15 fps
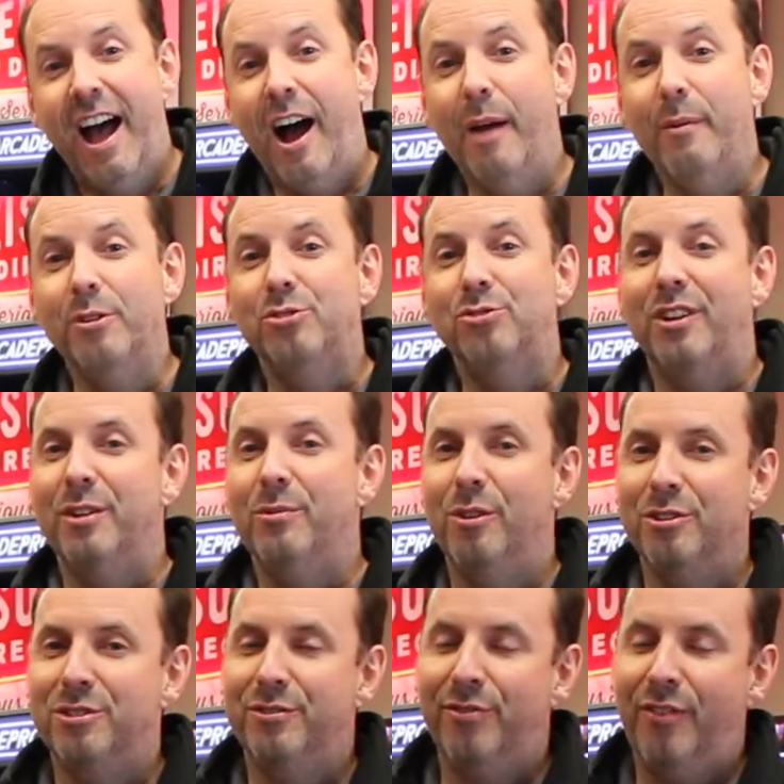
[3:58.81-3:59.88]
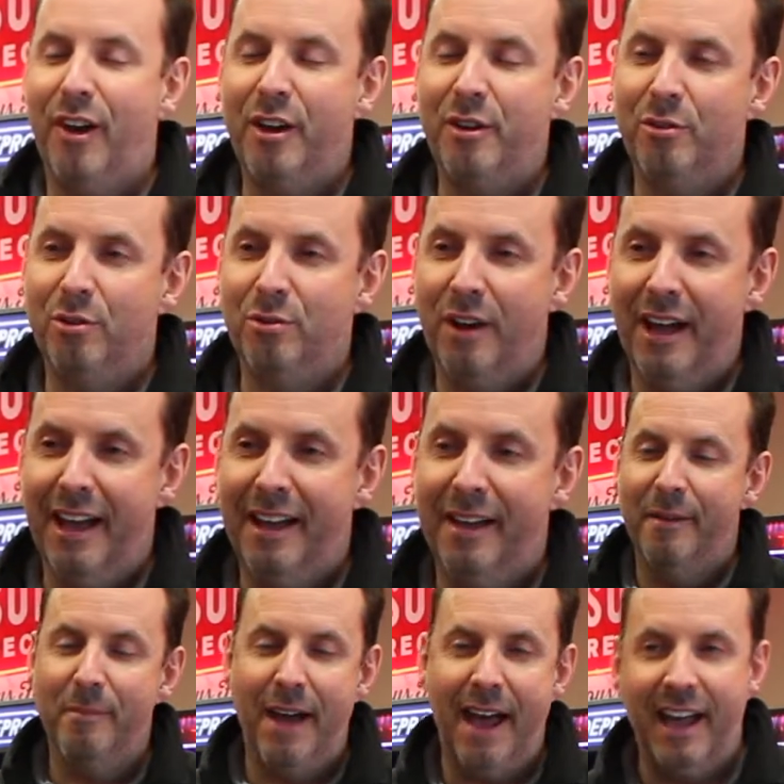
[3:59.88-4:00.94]
I was trying to watch the final
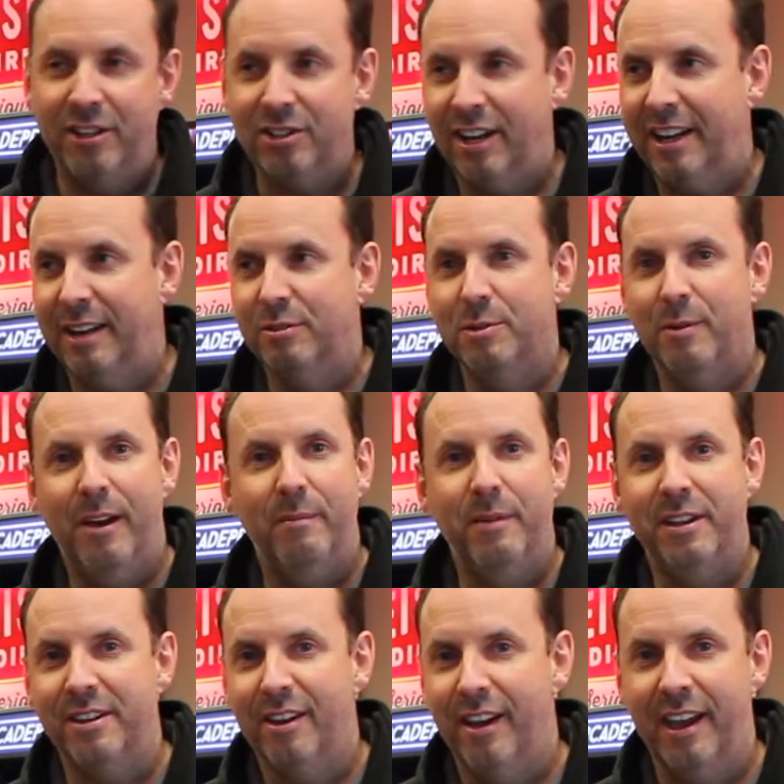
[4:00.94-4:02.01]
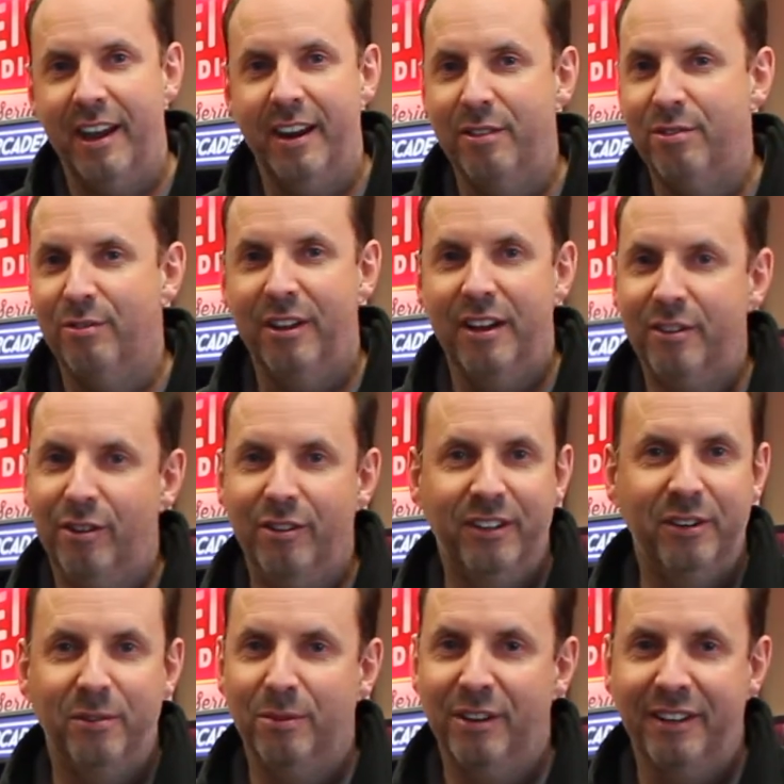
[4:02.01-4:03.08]
match and it was about midnight and I thought, I've got to
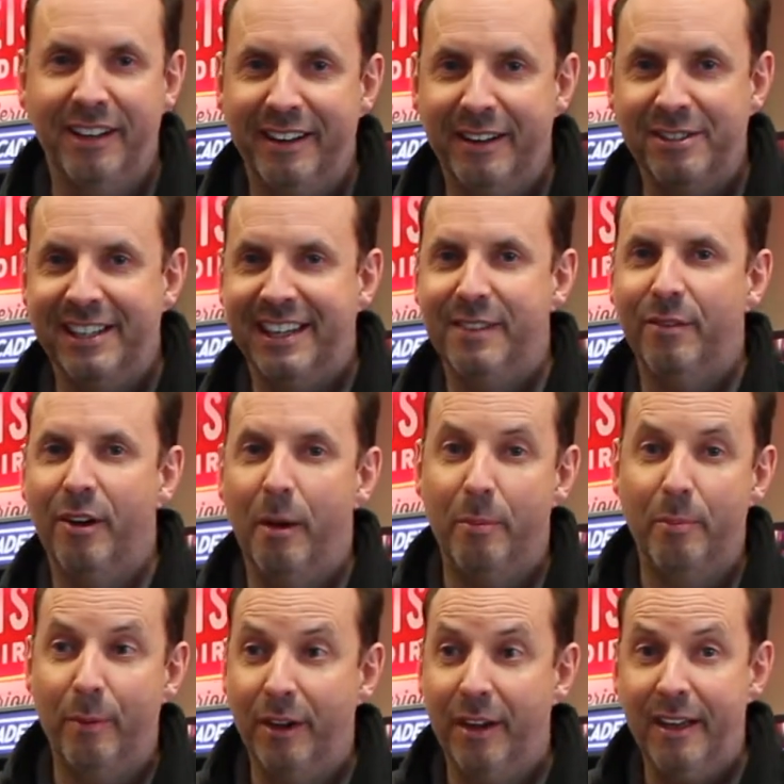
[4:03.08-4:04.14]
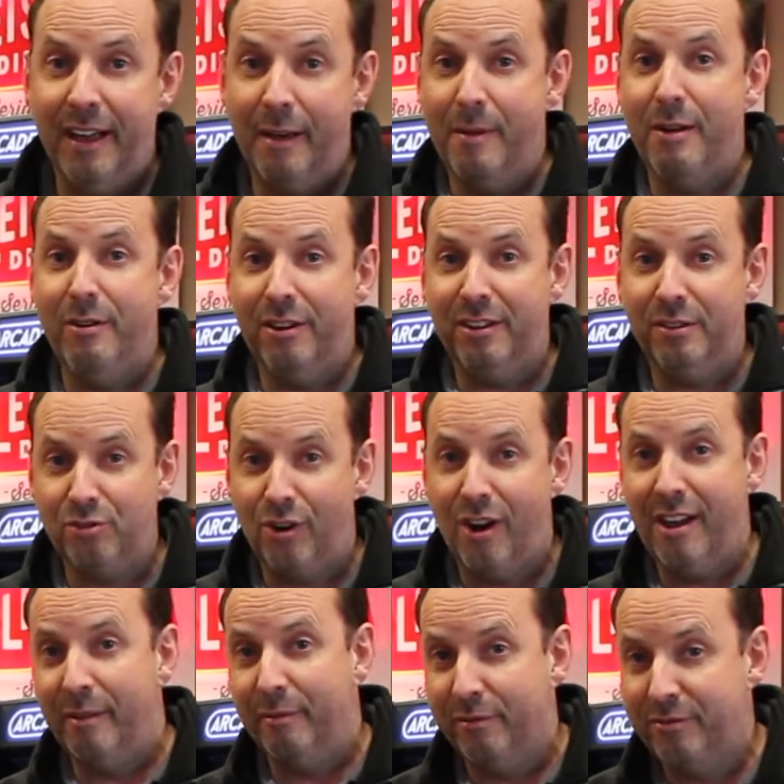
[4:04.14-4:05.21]
go to work, I'm going to have to give up. But America
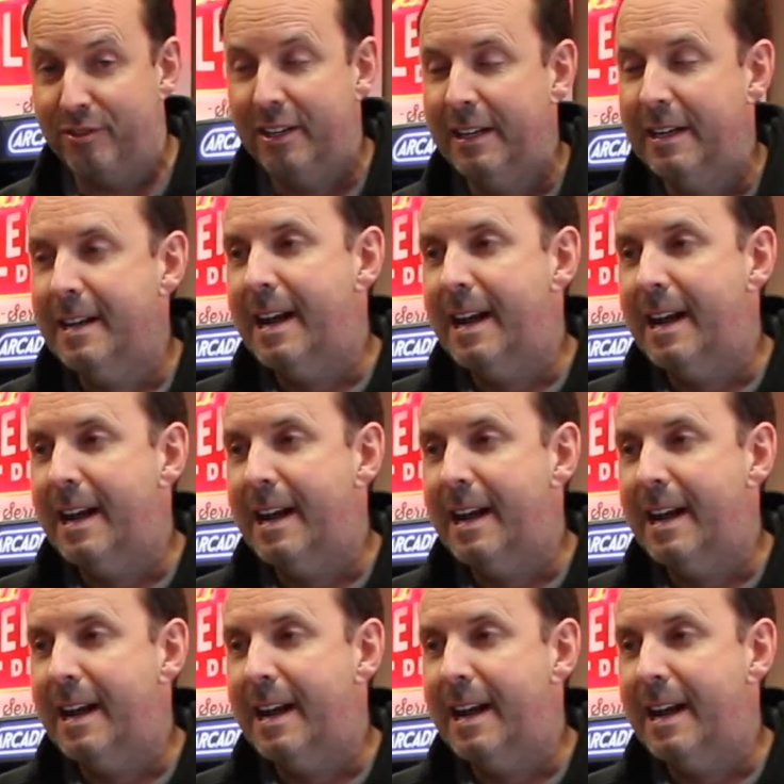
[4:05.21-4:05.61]
triumphed.